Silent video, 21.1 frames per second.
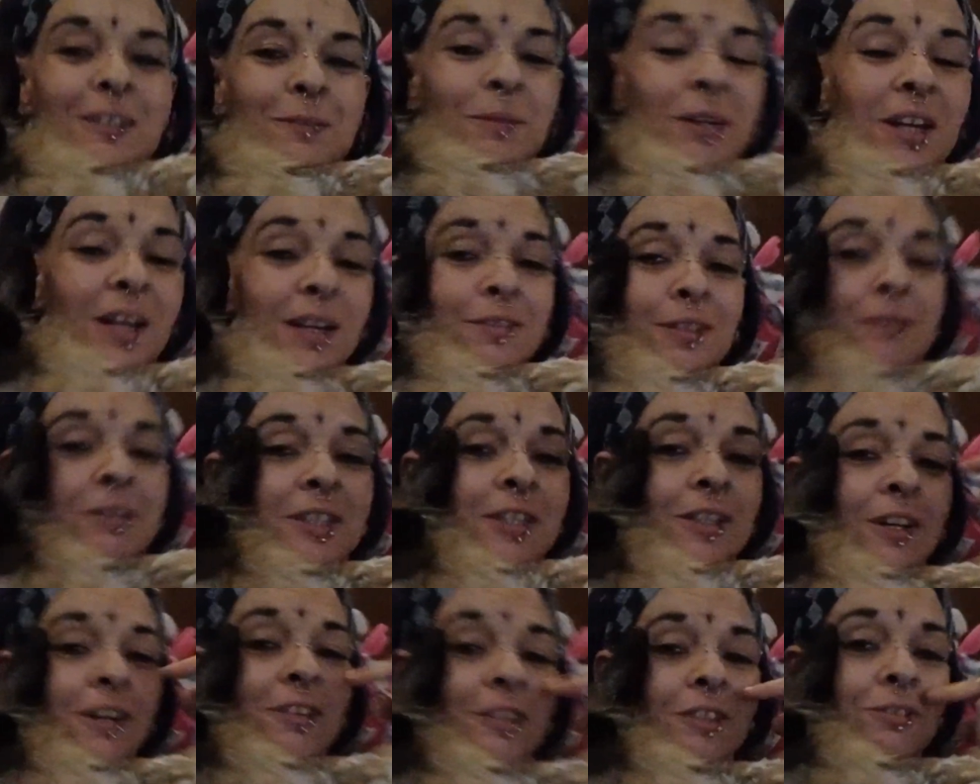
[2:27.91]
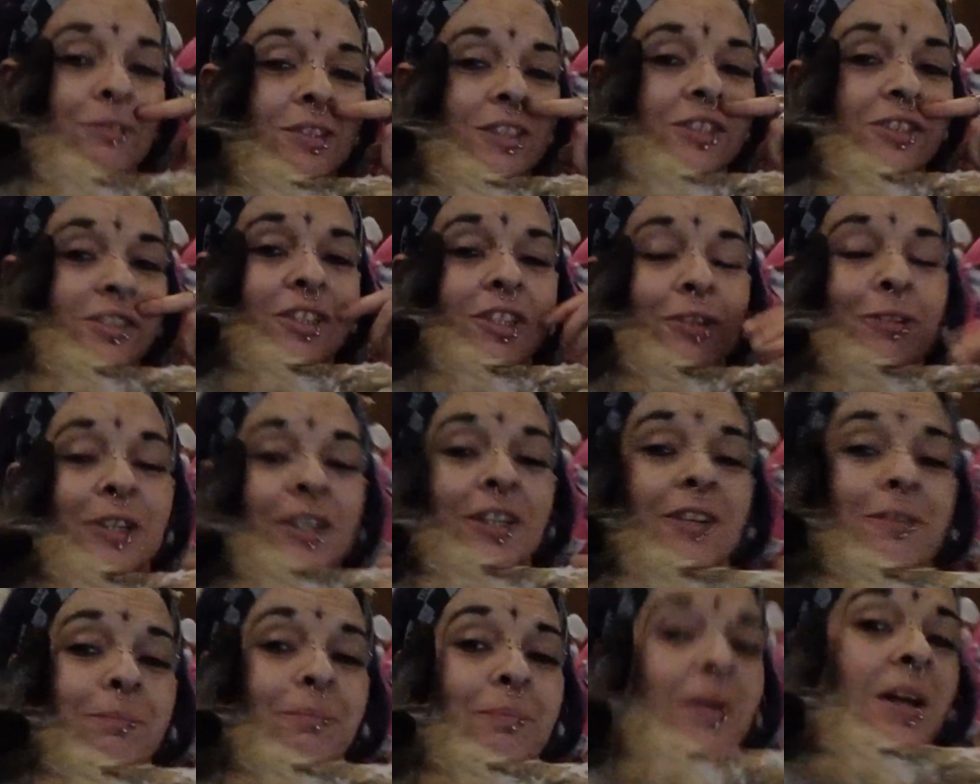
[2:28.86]
but everybody always wants to know
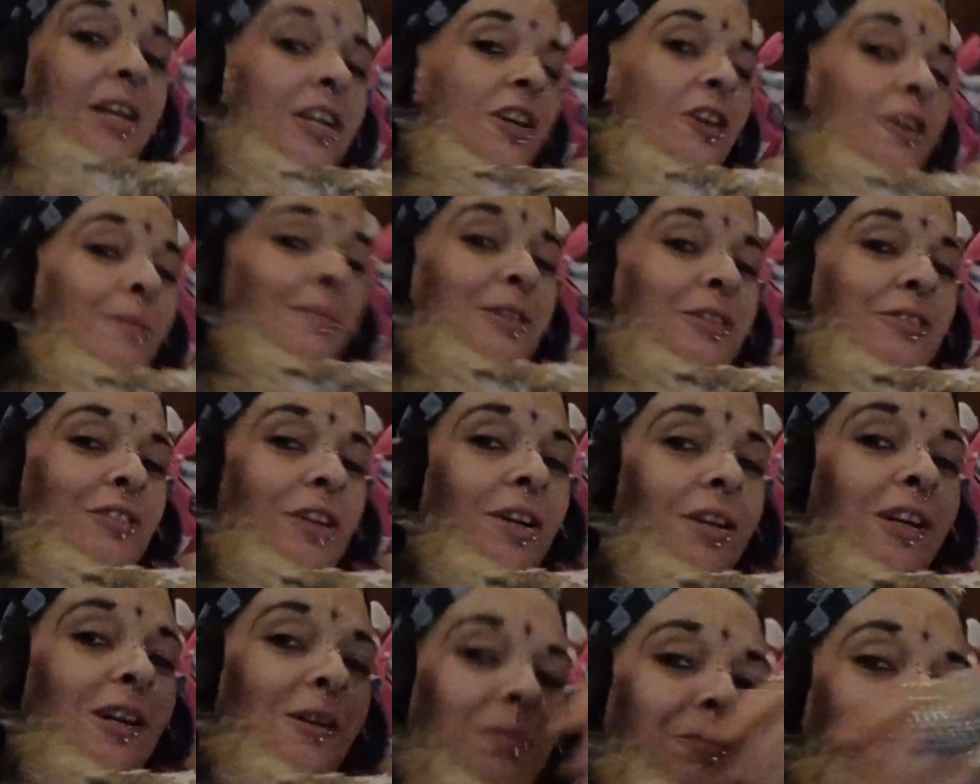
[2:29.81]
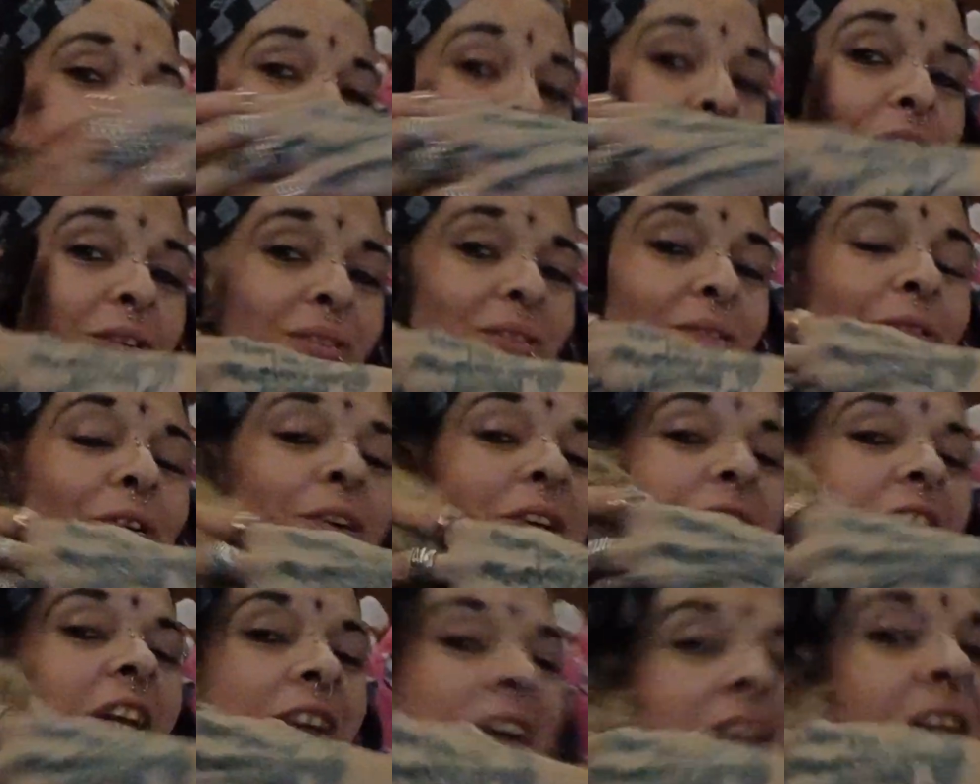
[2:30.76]
what Mayhem is stuck up to
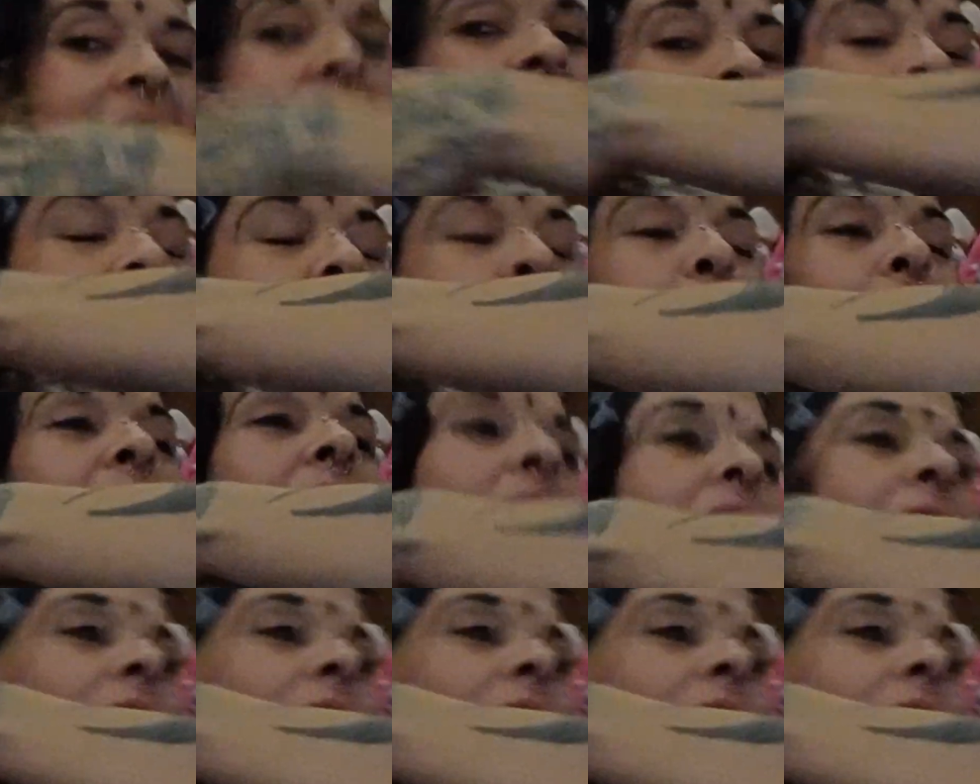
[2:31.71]
doing. We